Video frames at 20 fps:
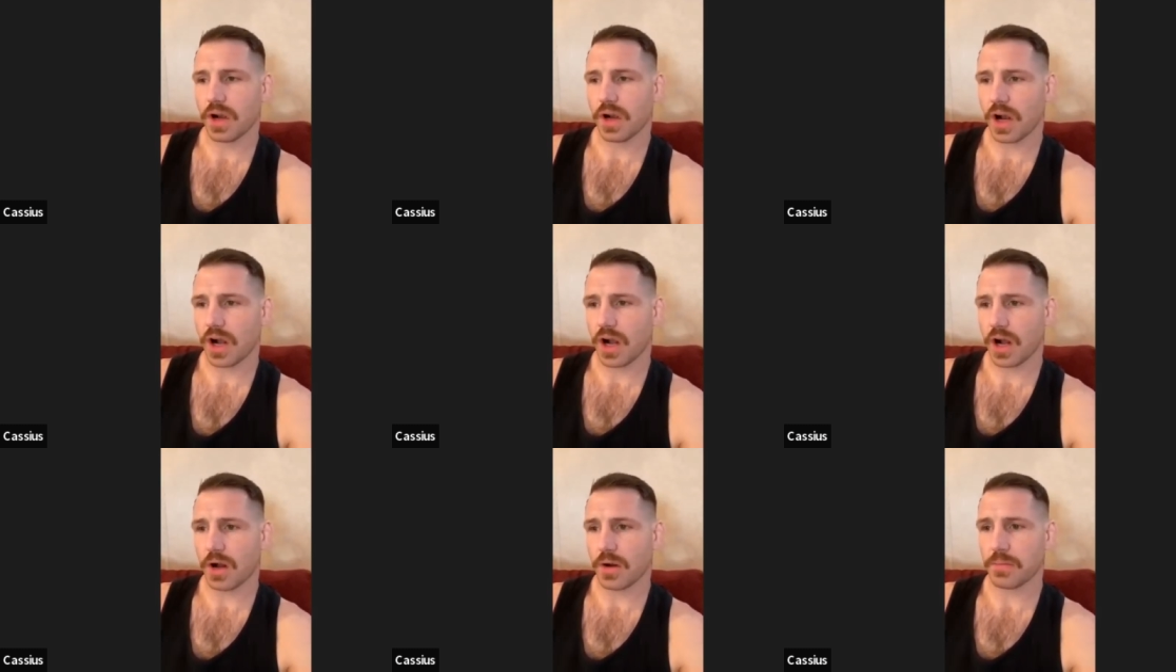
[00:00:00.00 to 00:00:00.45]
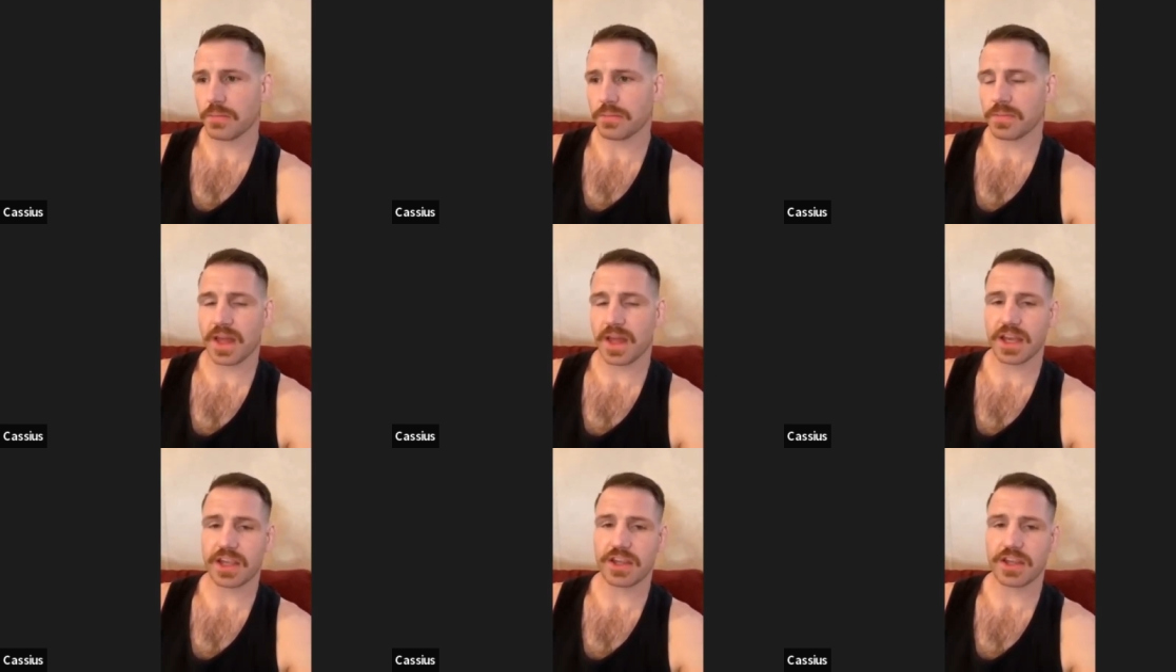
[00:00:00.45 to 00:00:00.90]
Um,
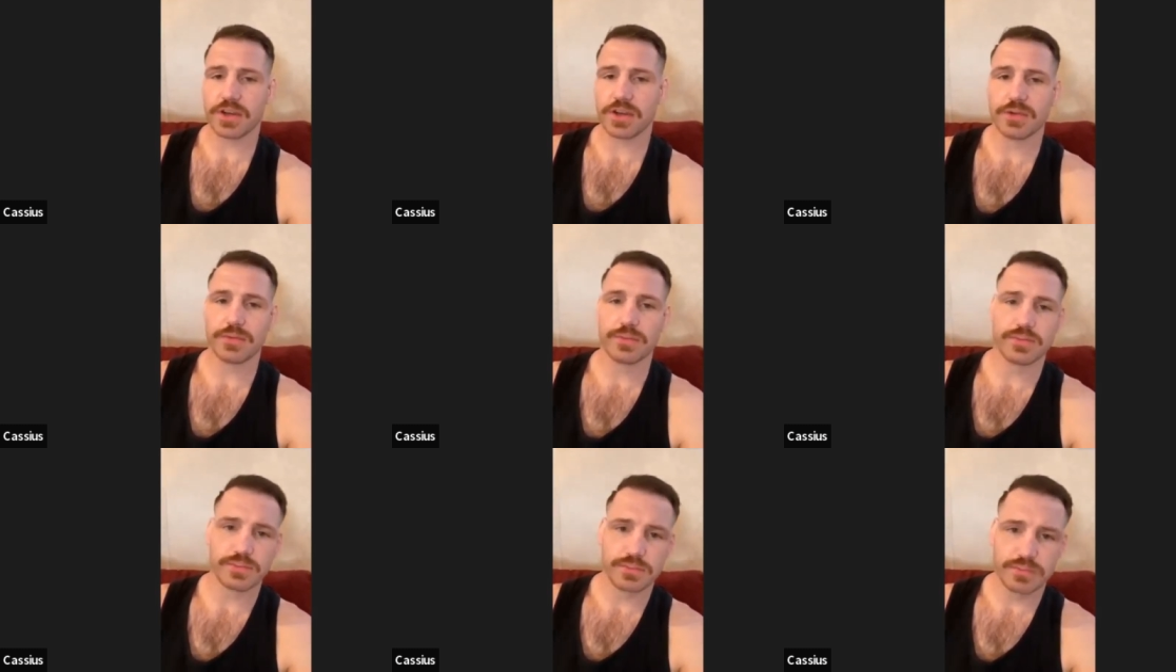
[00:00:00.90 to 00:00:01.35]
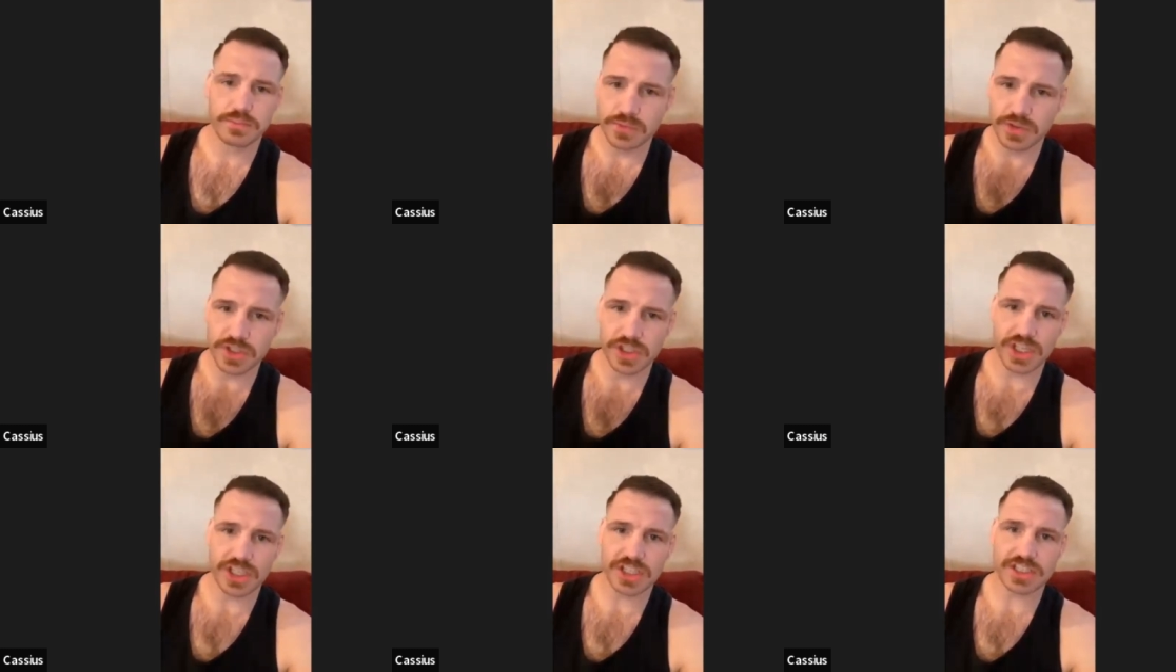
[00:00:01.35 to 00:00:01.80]
like you
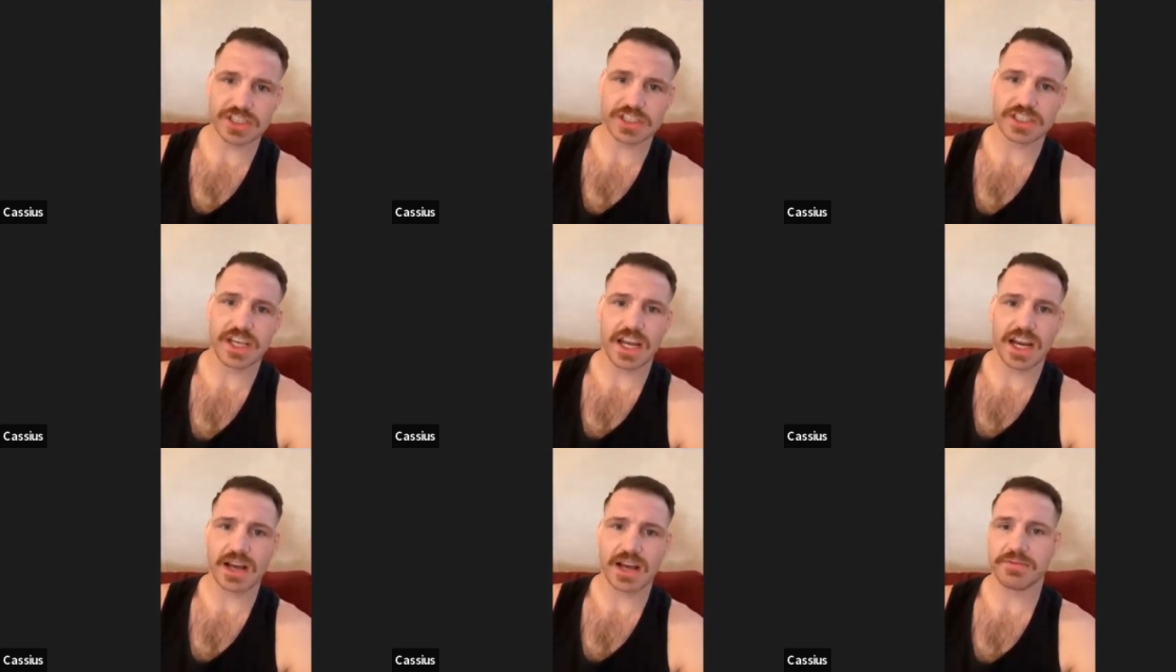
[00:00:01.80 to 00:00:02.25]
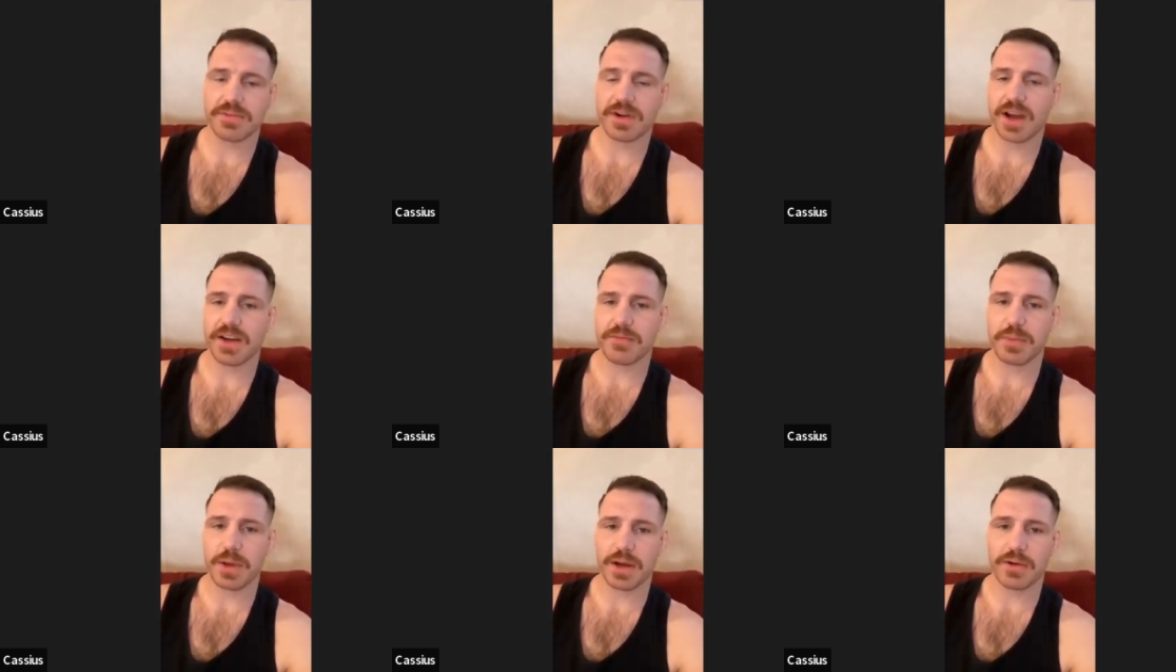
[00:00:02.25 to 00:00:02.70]
just said, I've,
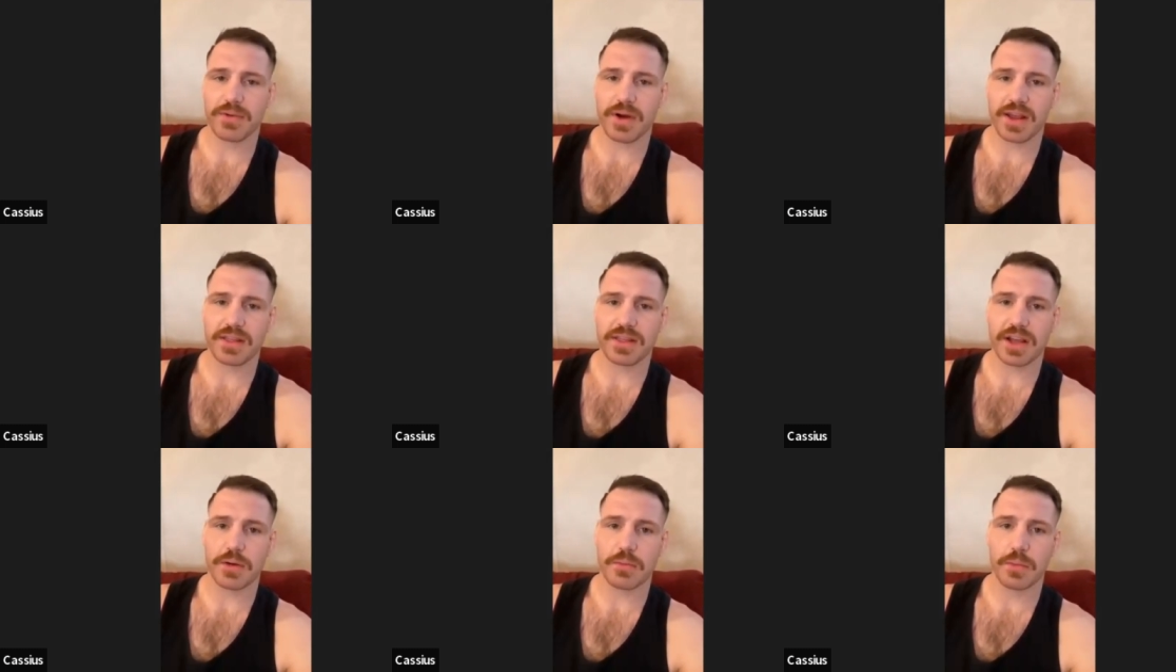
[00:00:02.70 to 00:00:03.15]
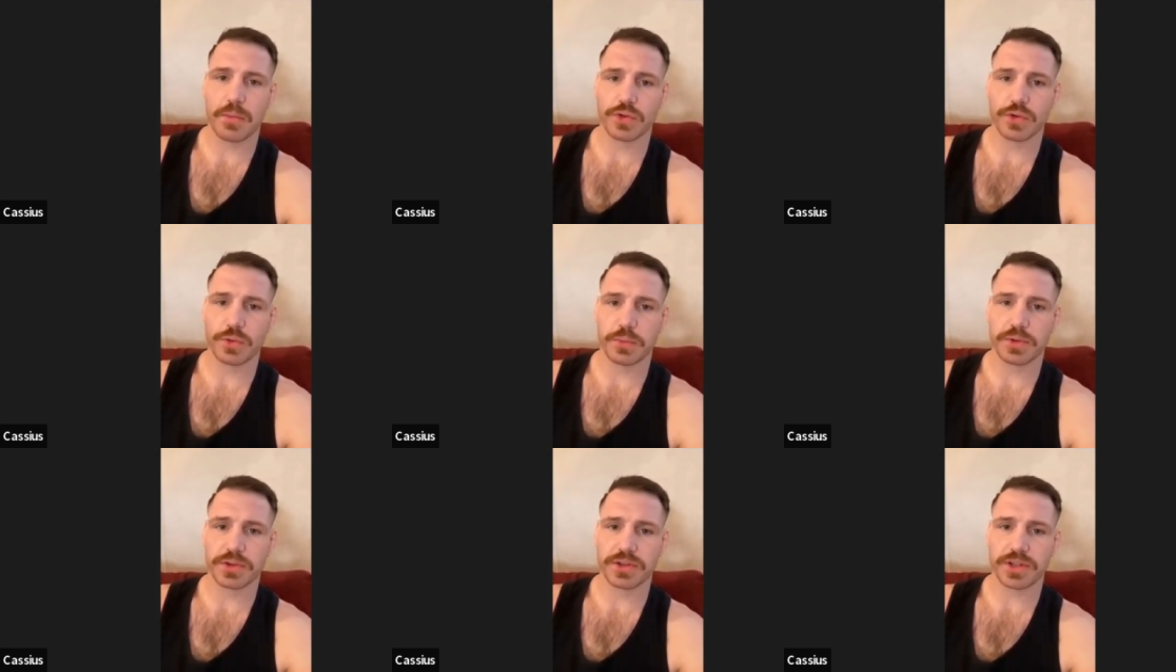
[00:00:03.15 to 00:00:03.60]
I've been right there
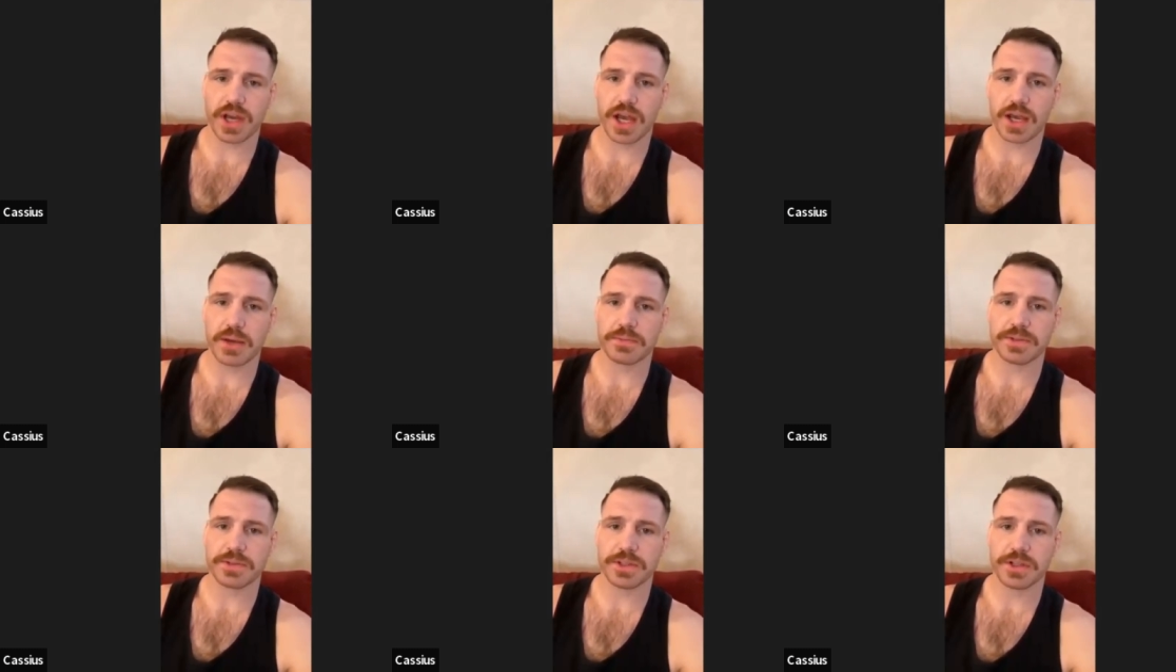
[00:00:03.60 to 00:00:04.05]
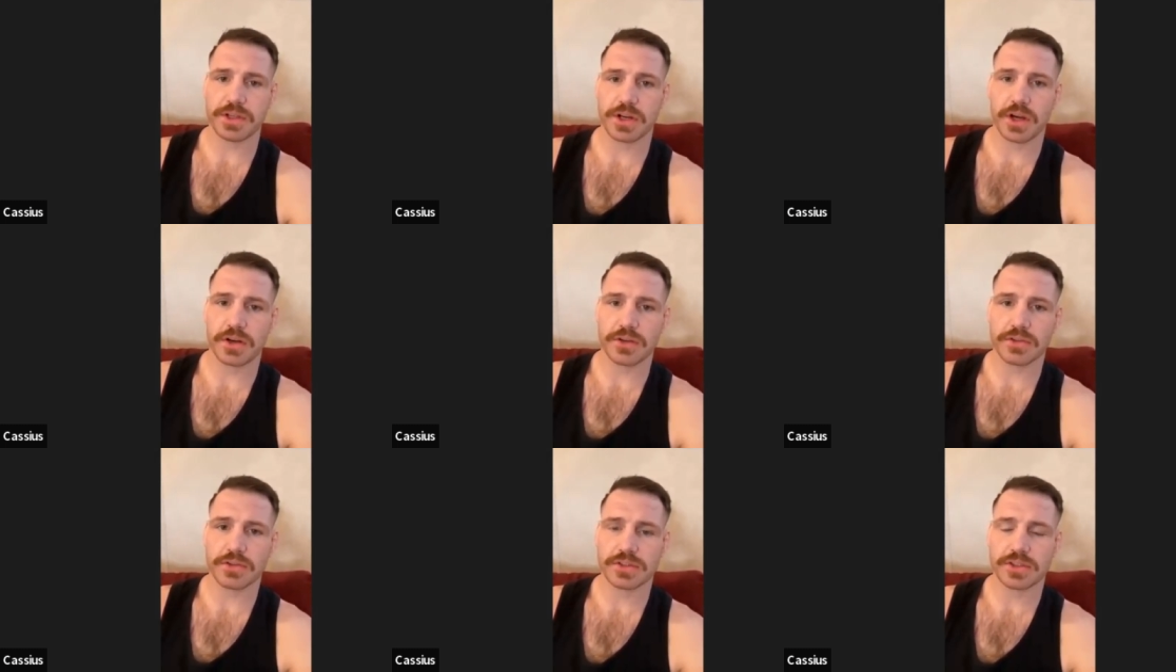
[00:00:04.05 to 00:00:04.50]
multiple times, you
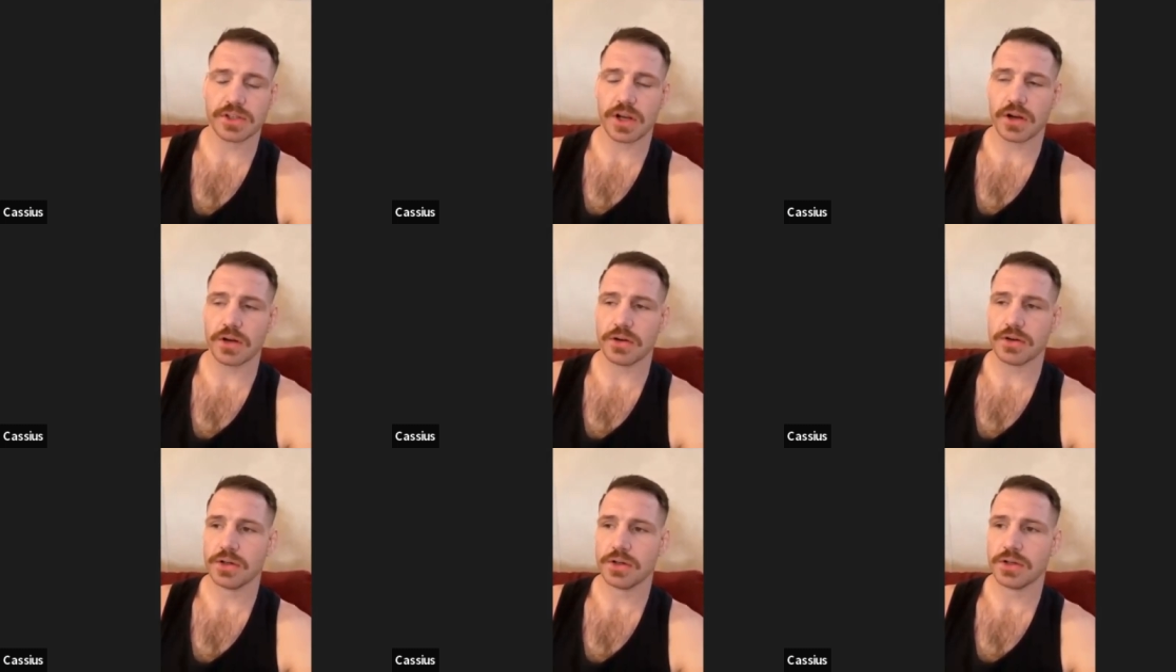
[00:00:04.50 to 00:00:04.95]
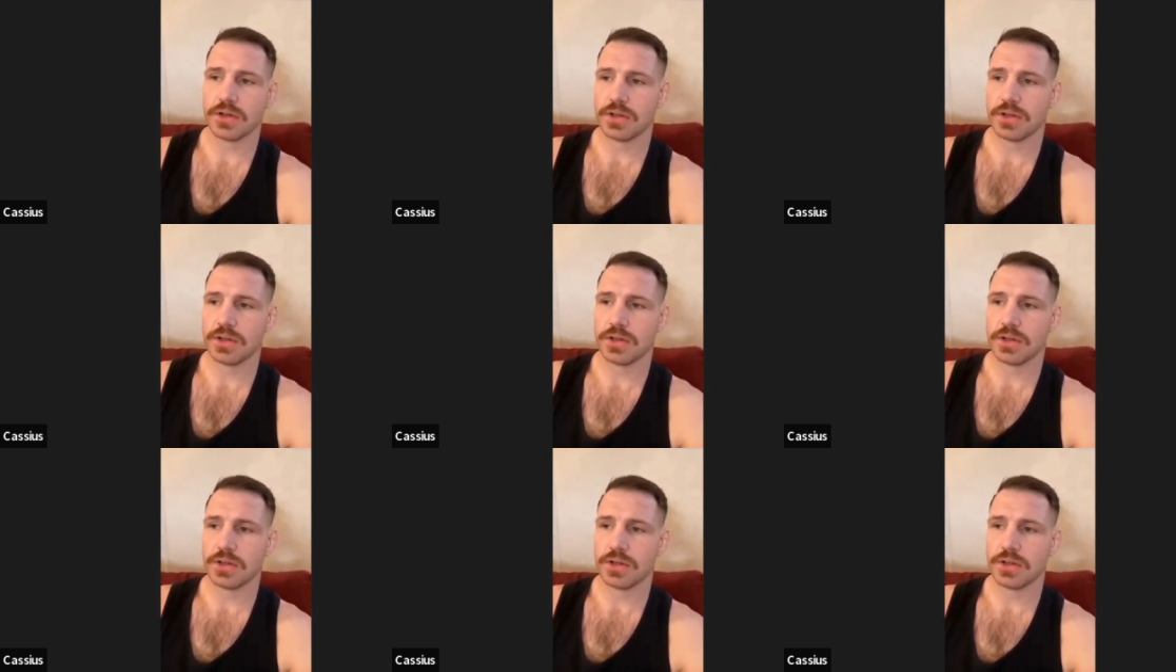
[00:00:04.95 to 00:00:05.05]
know, so